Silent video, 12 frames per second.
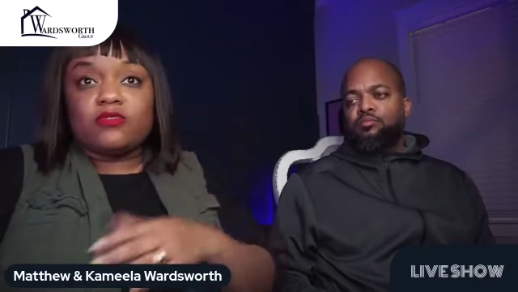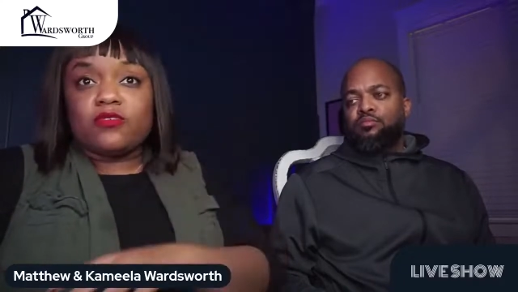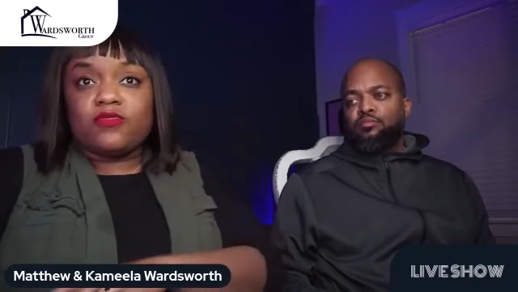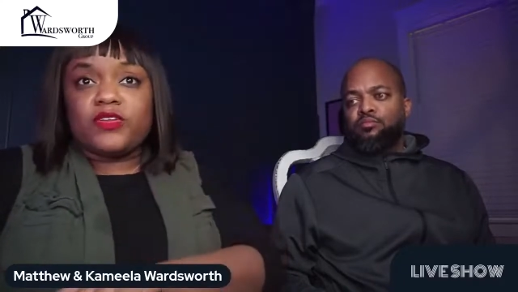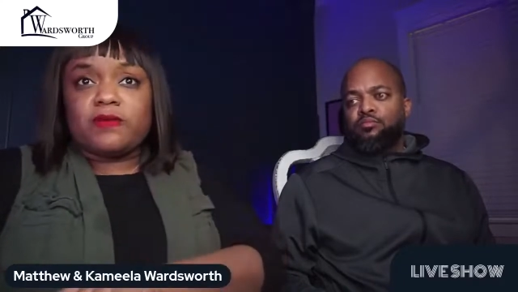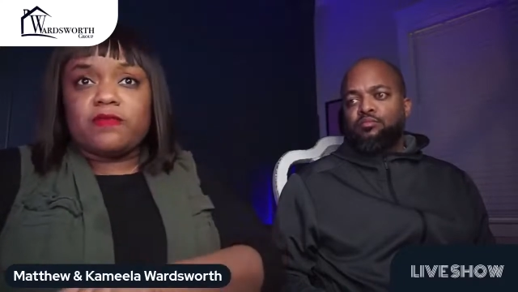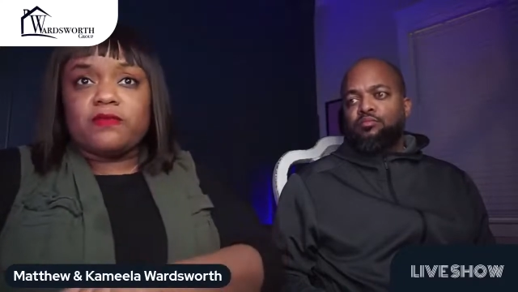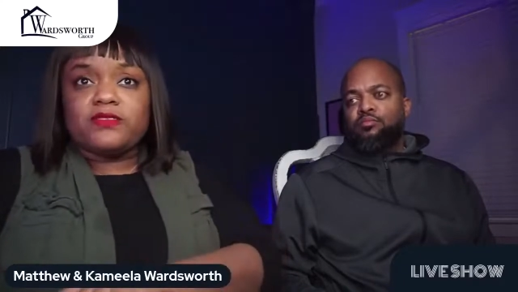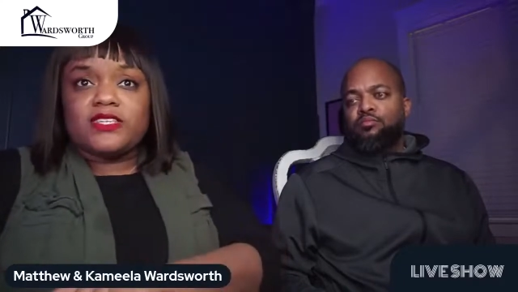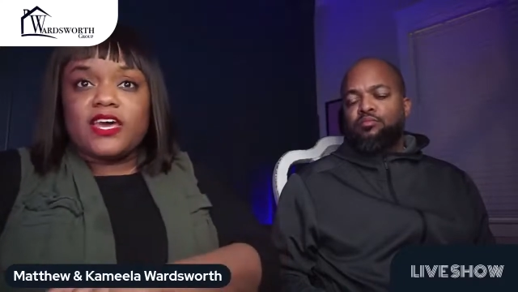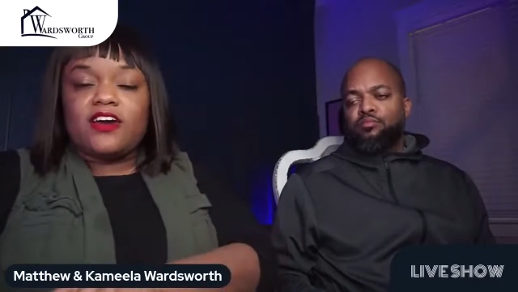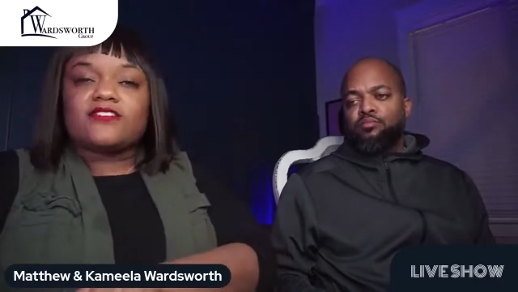Speaker 1: the flip
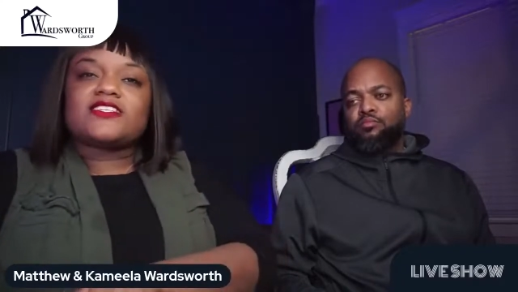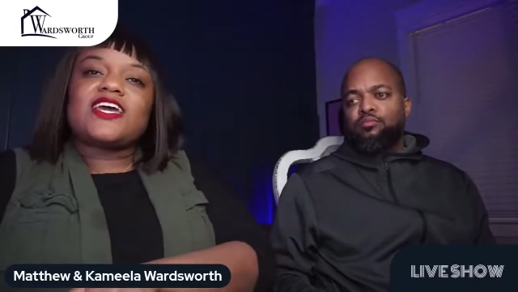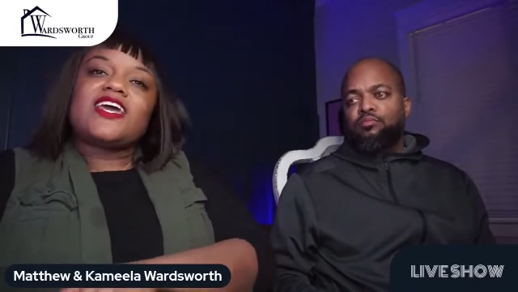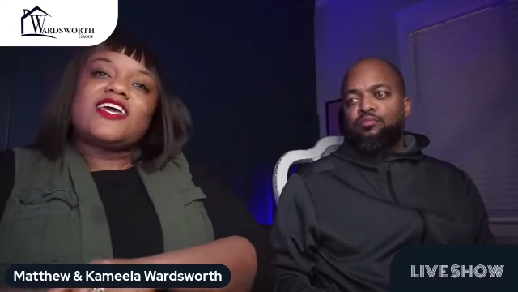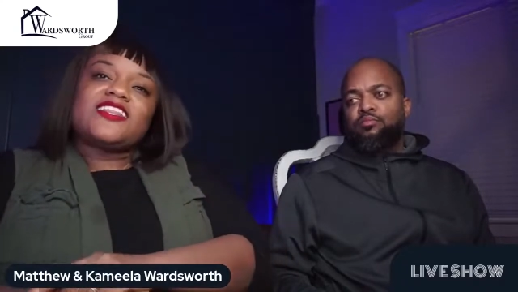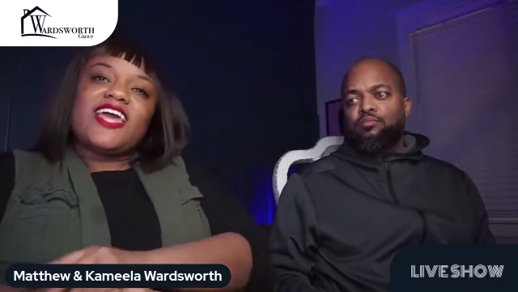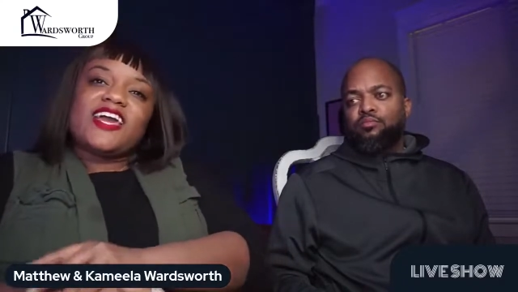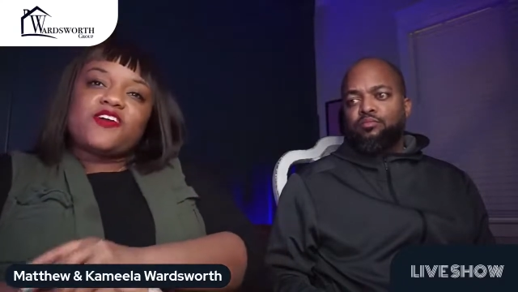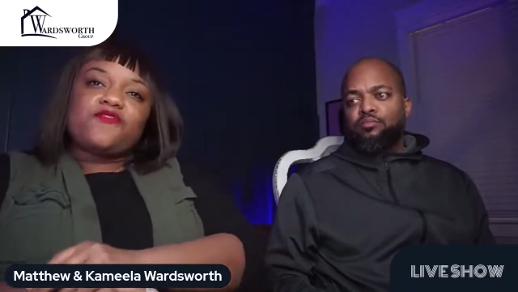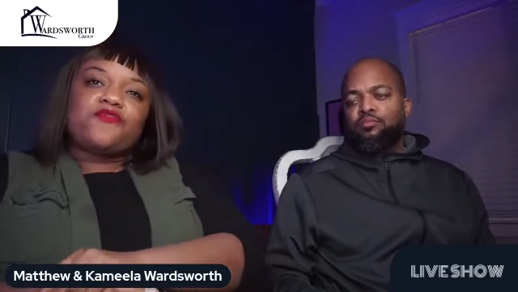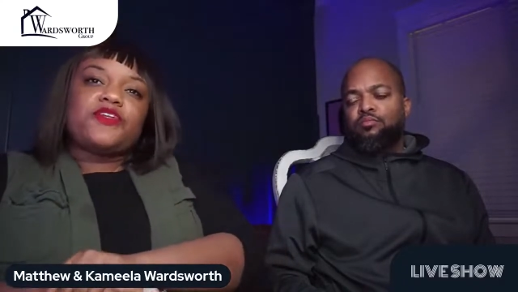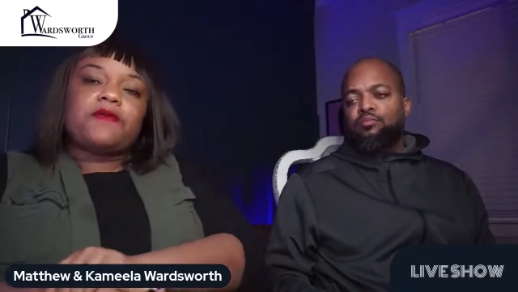themselves. They
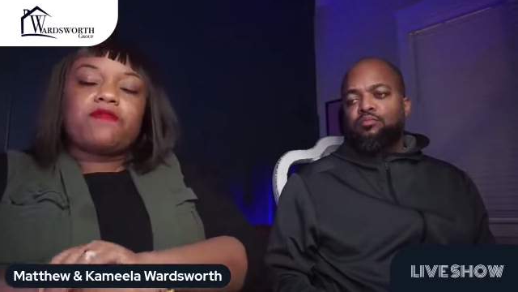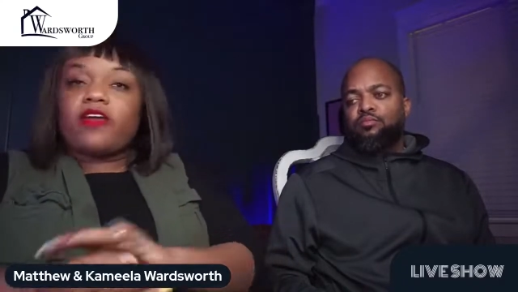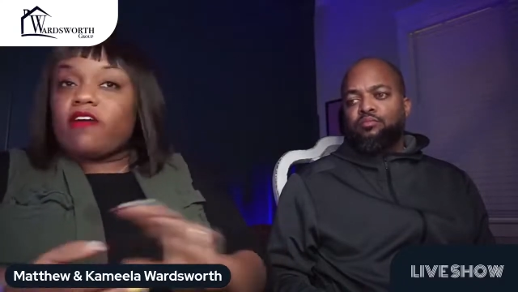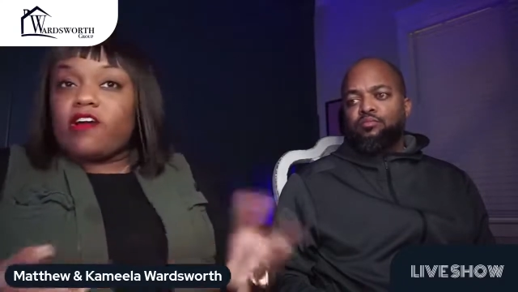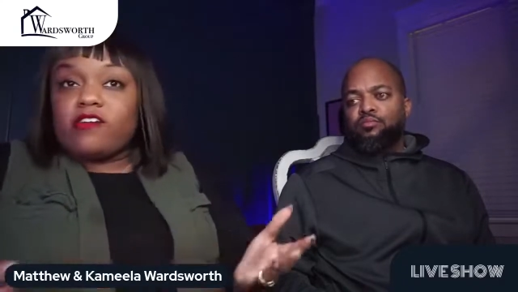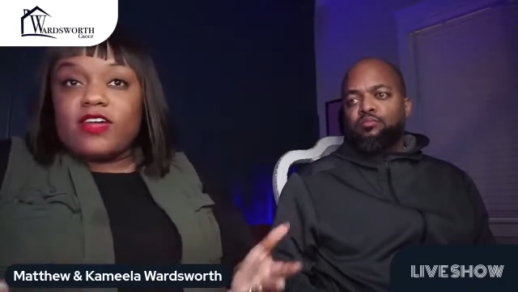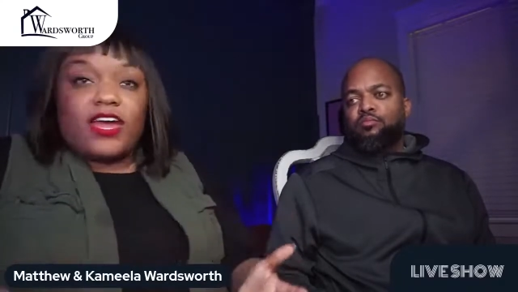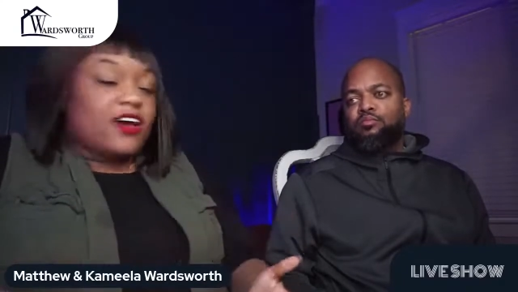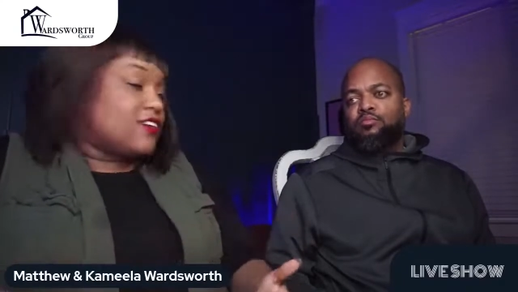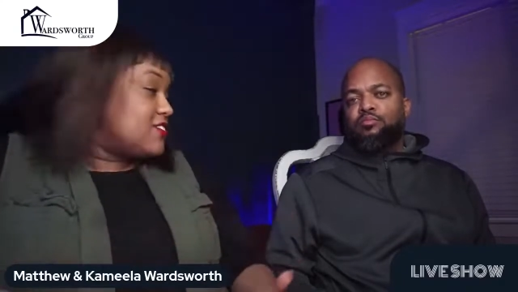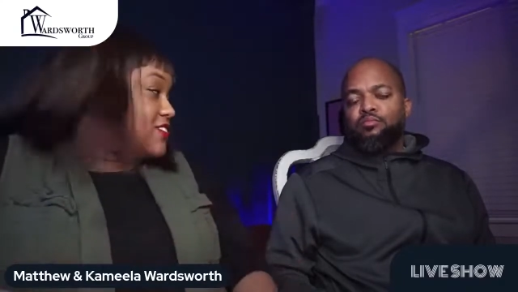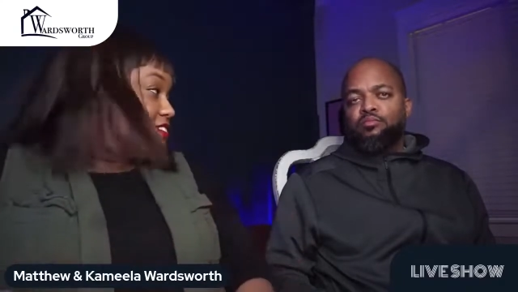could flip their own
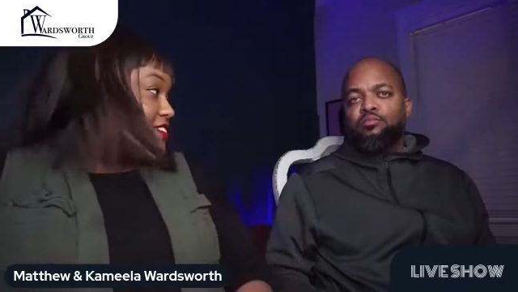house.